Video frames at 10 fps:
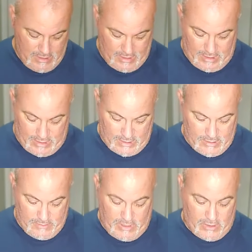and
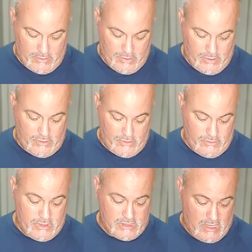Power Pro
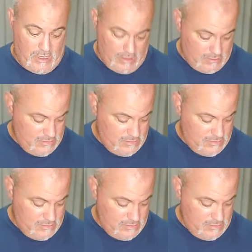was king.